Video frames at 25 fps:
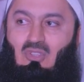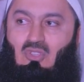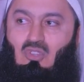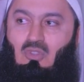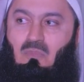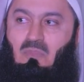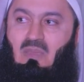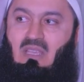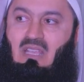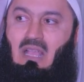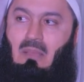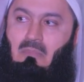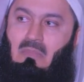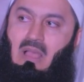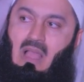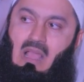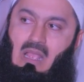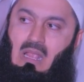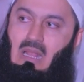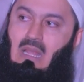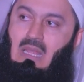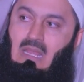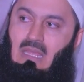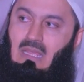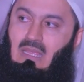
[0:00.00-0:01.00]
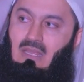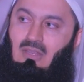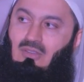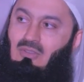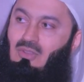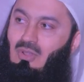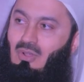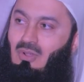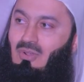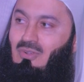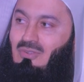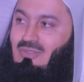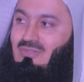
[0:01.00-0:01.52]
do you become ugly?
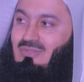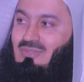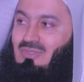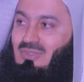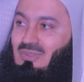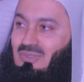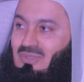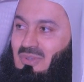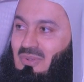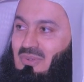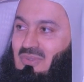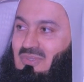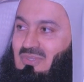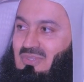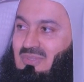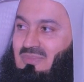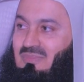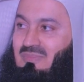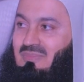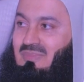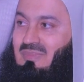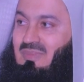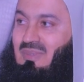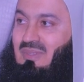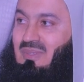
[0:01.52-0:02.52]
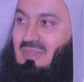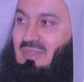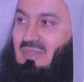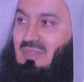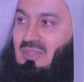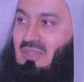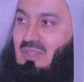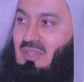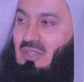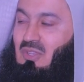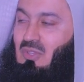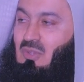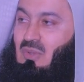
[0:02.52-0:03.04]
No, you don't.
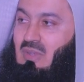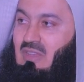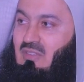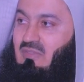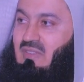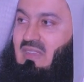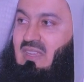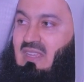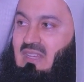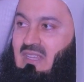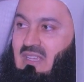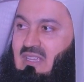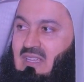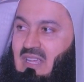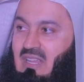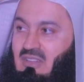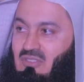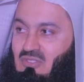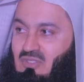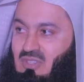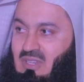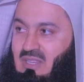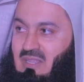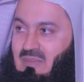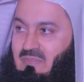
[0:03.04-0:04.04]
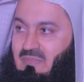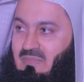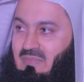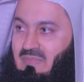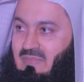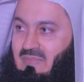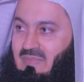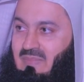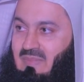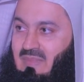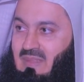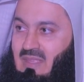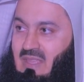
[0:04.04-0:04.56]
You're living in a country
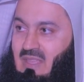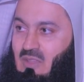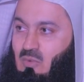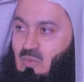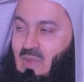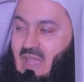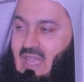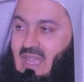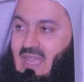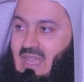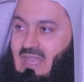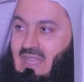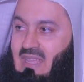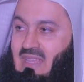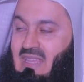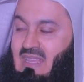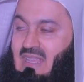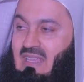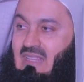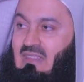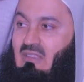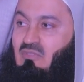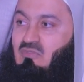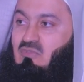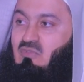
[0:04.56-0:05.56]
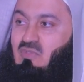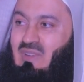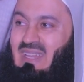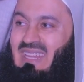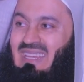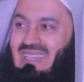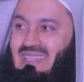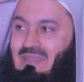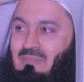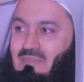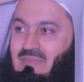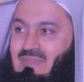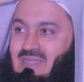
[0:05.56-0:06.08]
where the
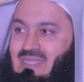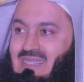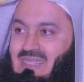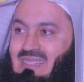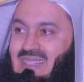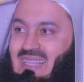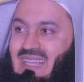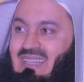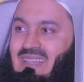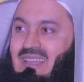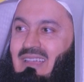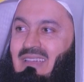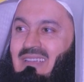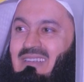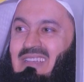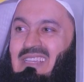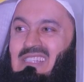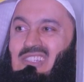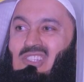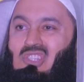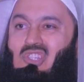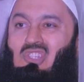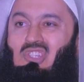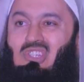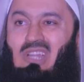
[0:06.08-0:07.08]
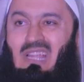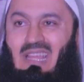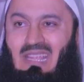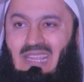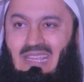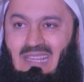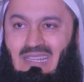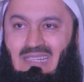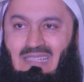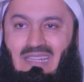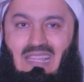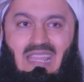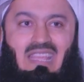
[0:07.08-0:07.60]
freedoms that are
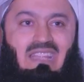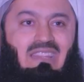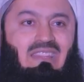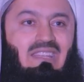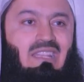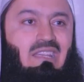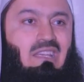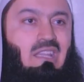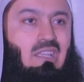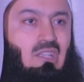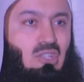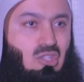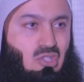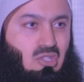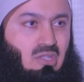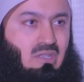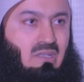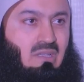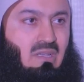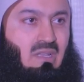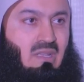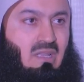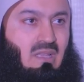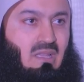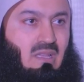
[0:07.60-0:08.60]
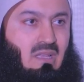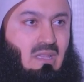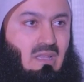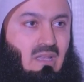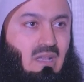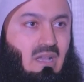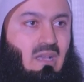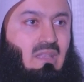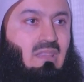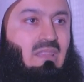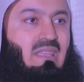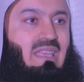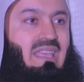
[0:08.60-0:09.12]
enshrined in the nation
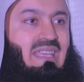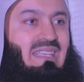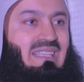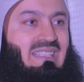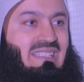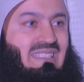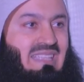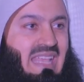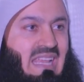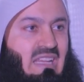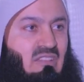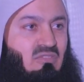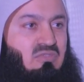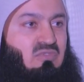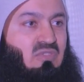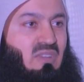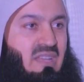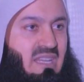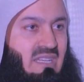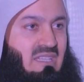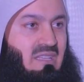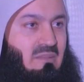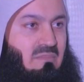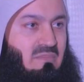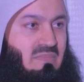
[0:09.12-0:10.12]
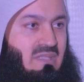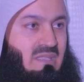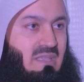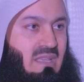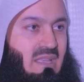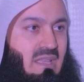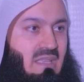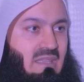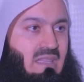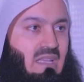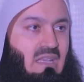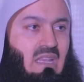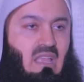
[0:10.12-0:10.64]
are the exact freedoms
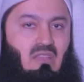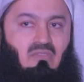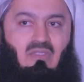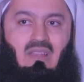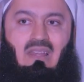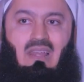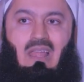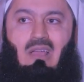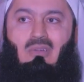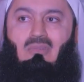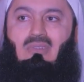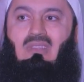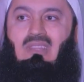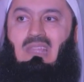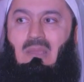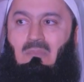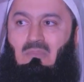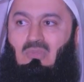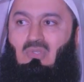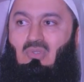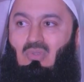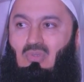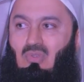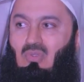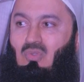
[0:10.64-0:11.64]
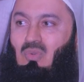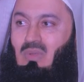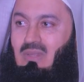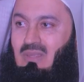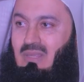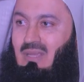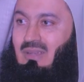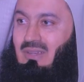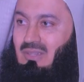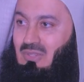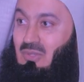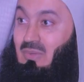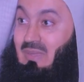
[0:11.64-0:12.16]
that have allowed them to do
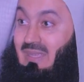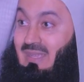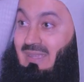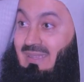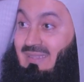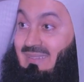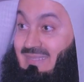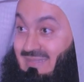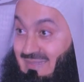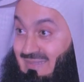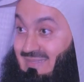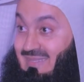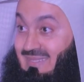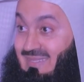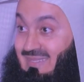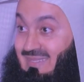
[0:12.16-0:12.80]
what they're doing,